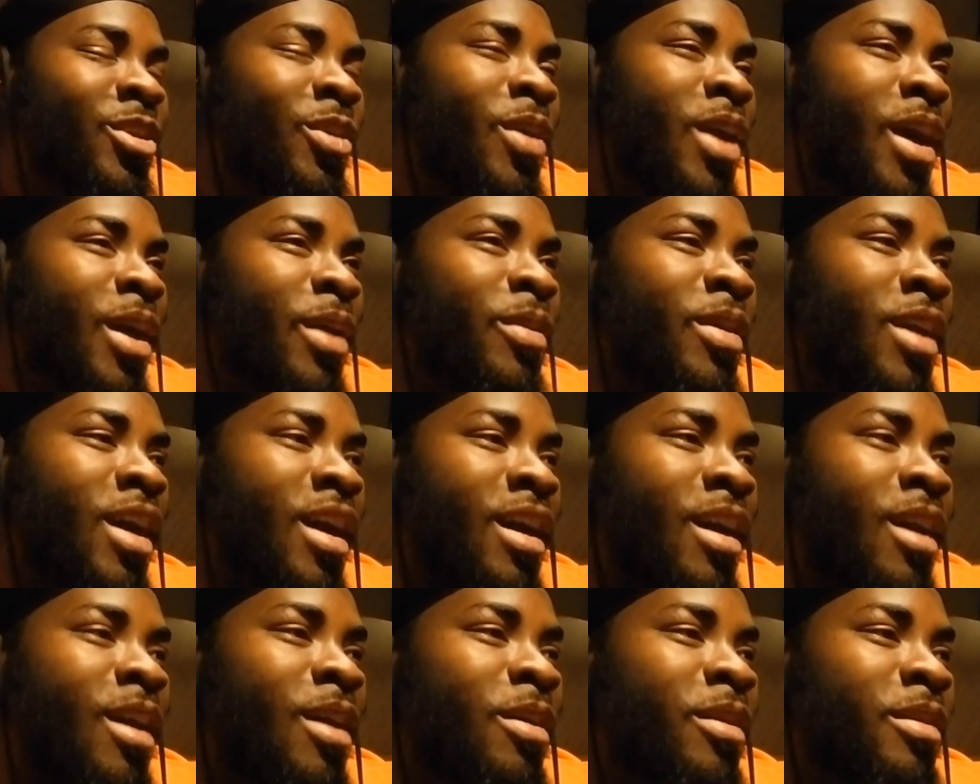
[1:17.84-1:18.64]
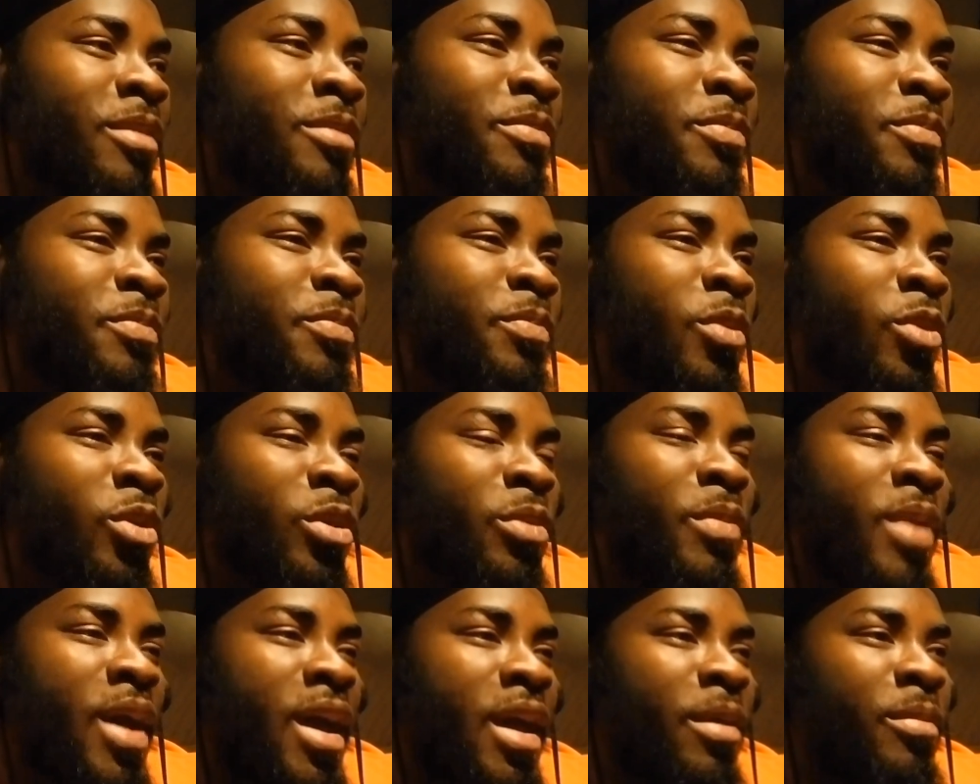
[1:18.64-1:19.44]
So I uh,
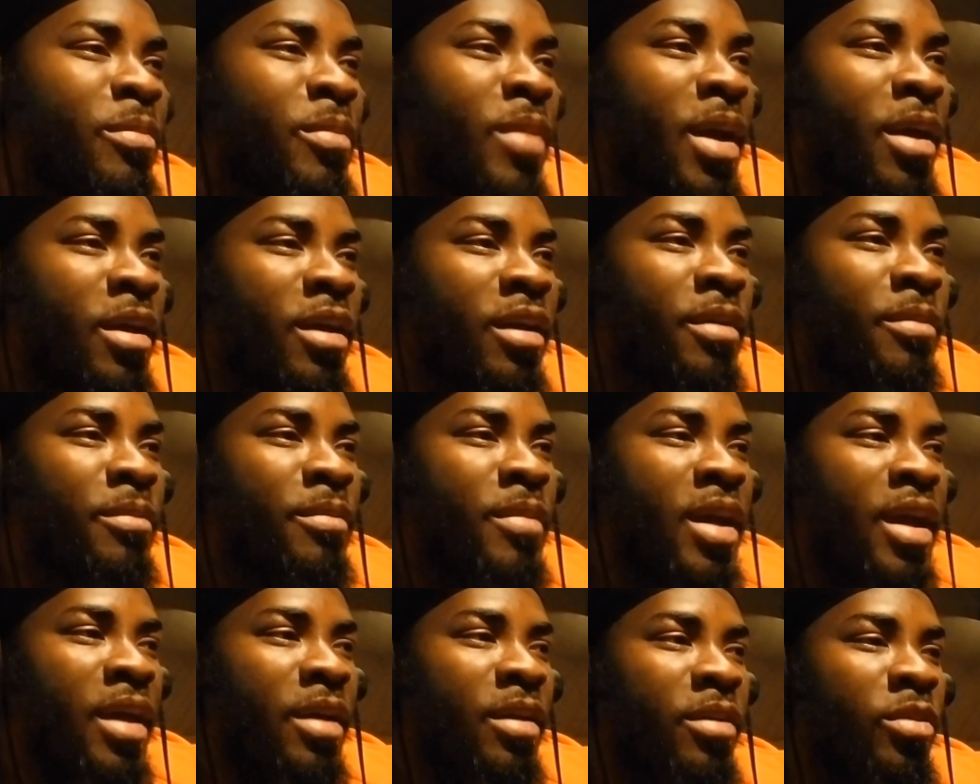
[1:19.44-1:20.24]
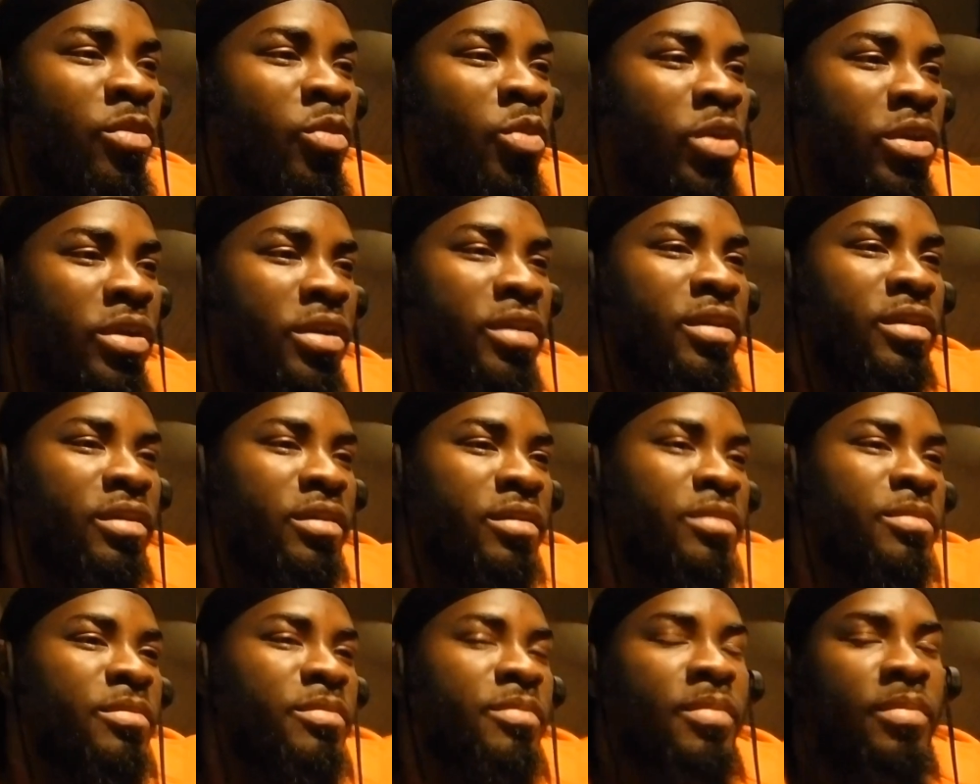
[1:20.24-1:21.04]
pull my, my, my
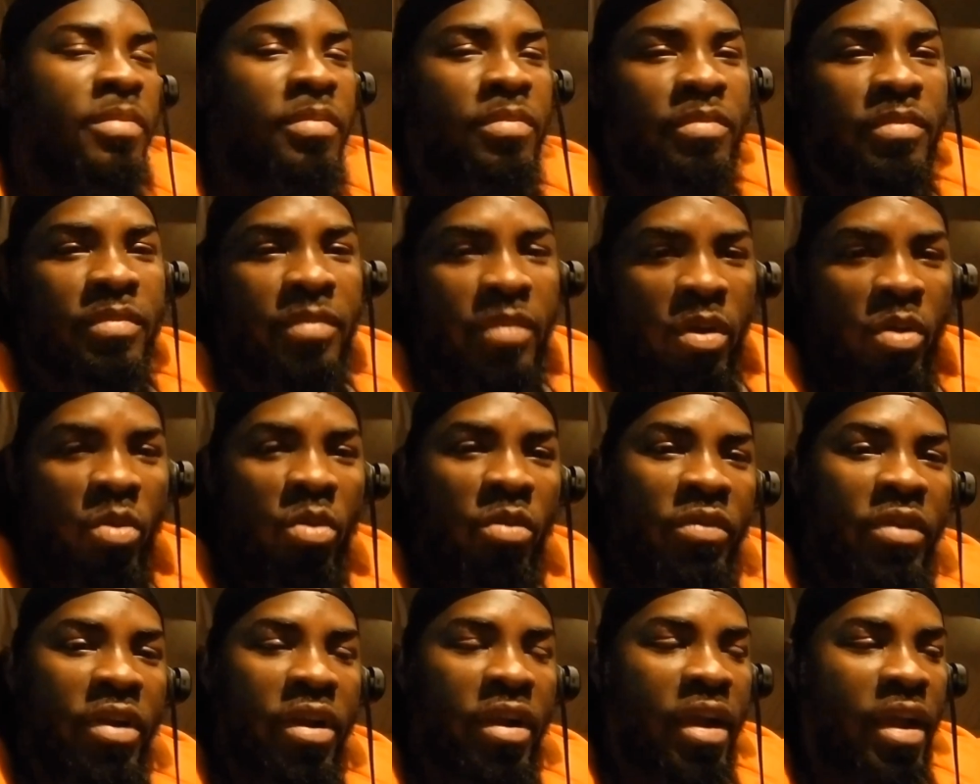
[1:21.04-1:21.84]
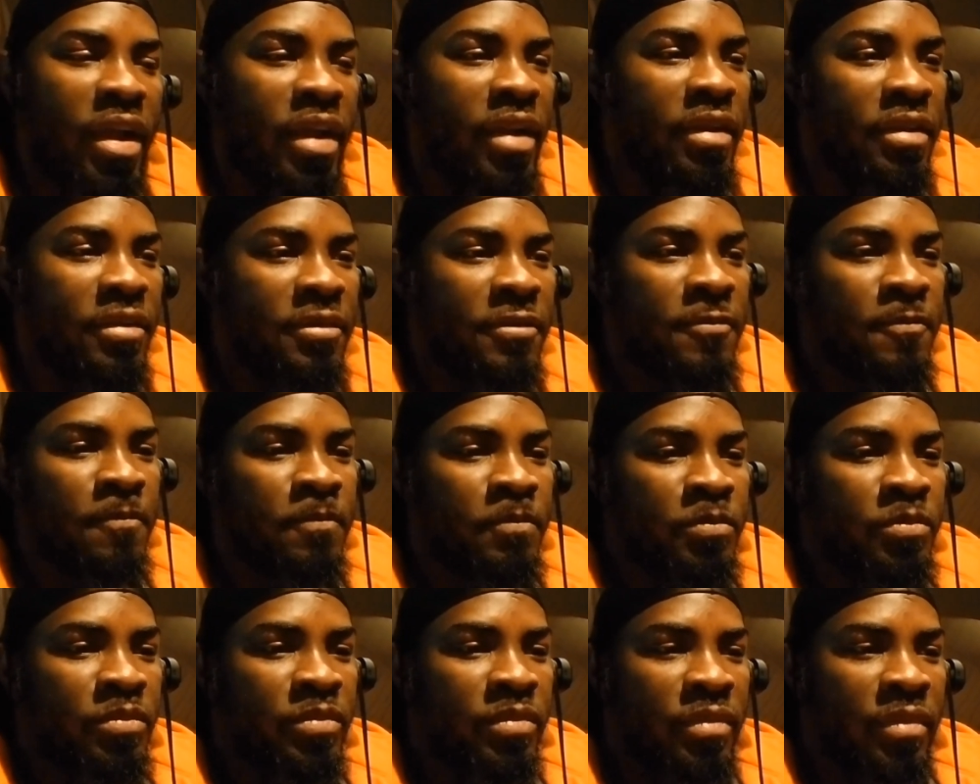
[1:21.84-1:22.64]
hood over and
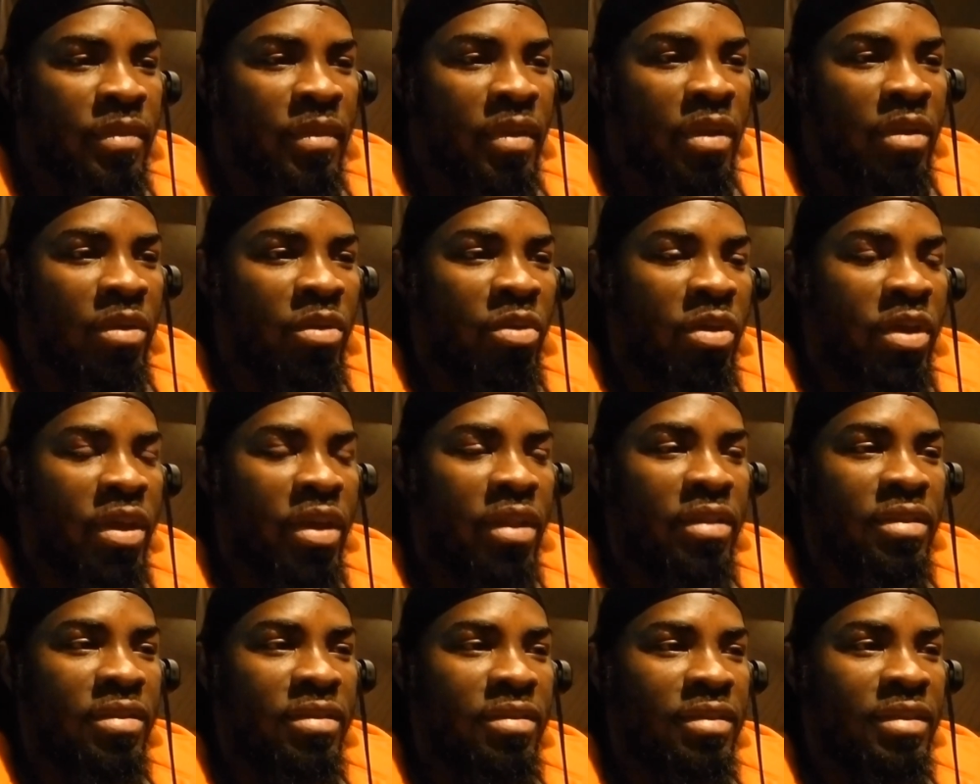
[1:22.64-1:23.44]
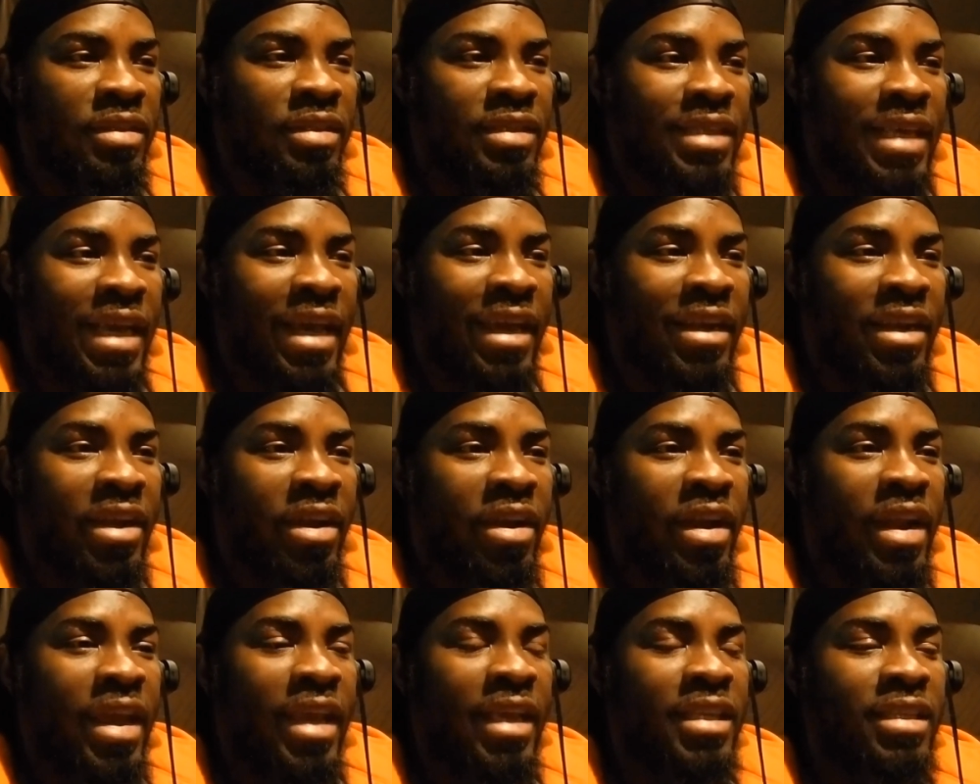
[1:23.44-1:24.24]
looking
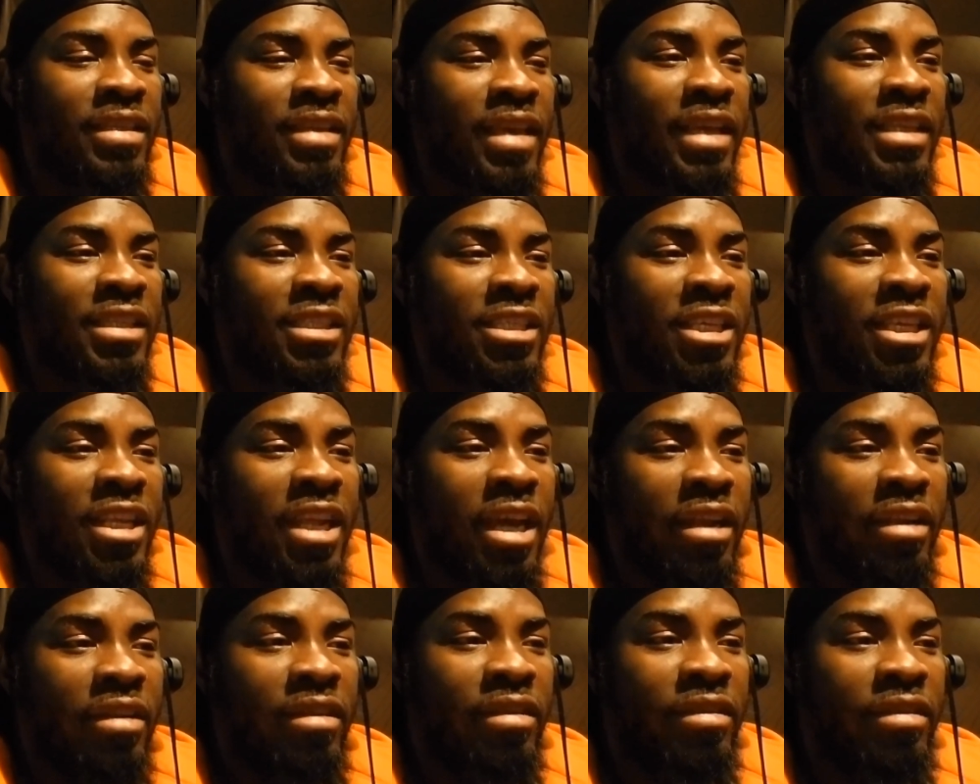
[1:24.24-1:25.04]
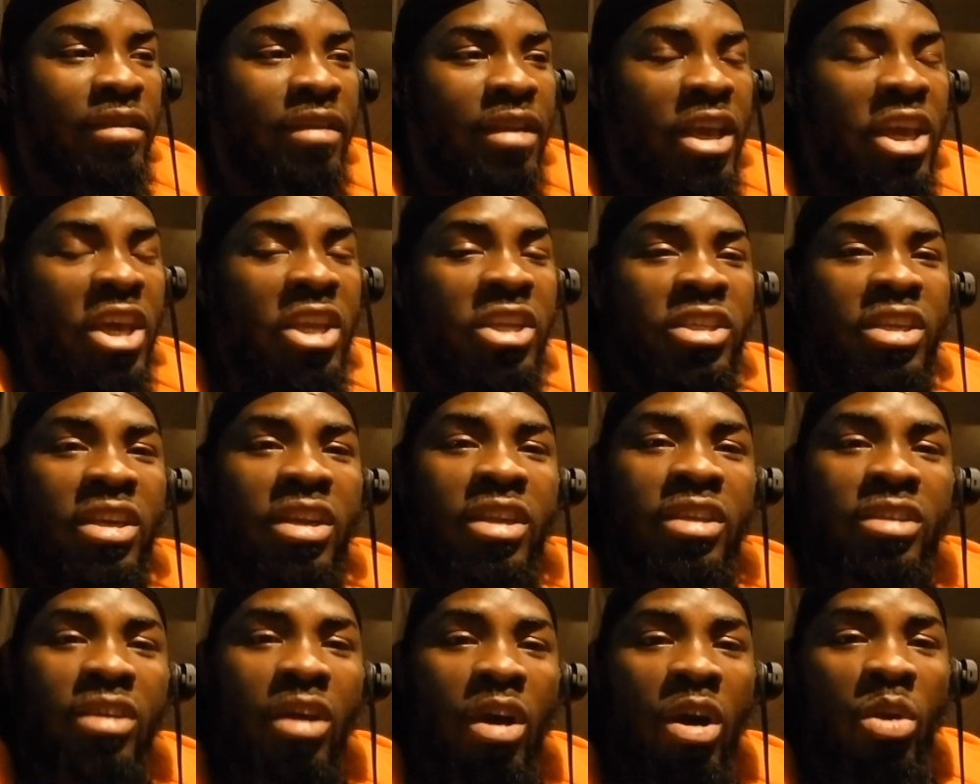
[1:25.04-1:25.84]
inside there, and I can see that the
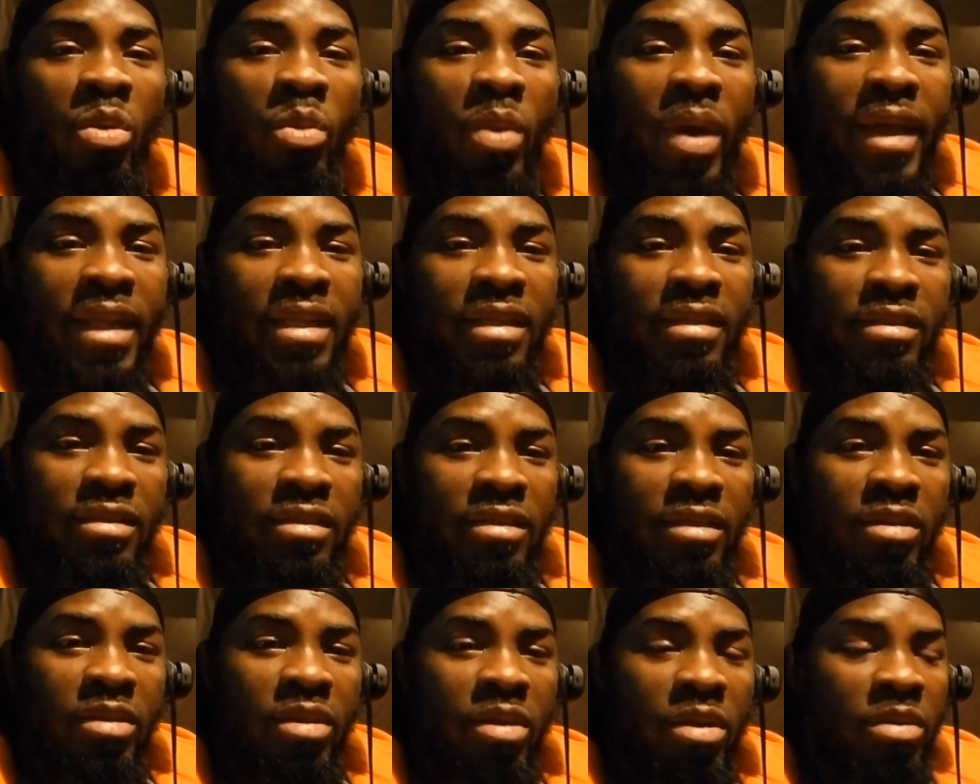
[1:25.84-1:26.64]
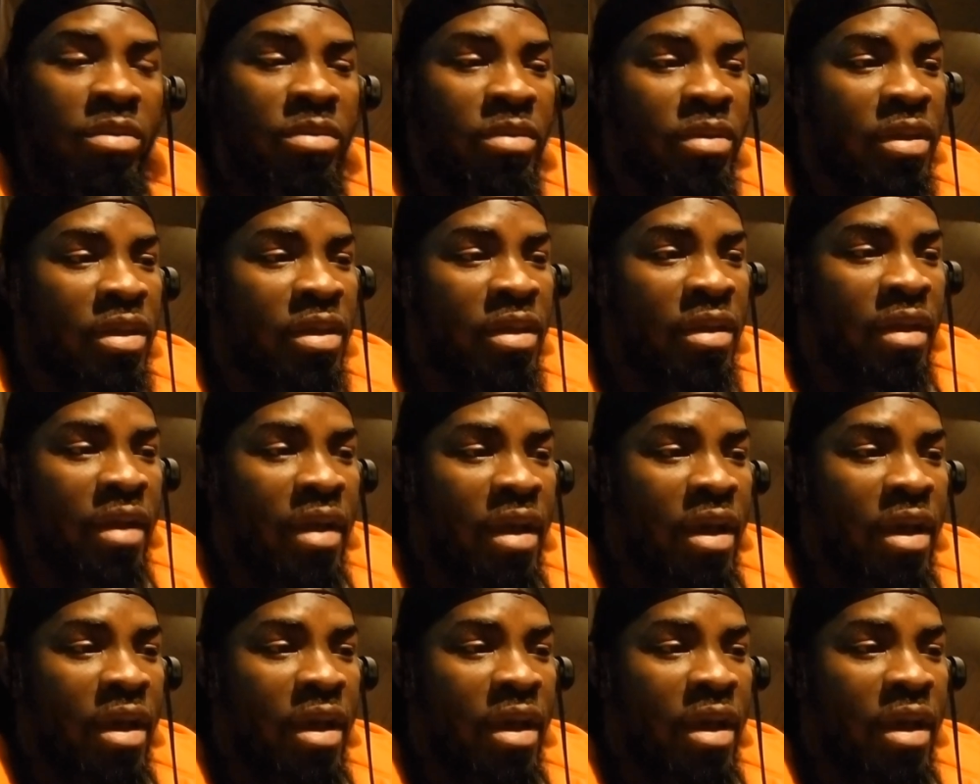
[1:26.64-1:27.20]
engine is all wet, you know.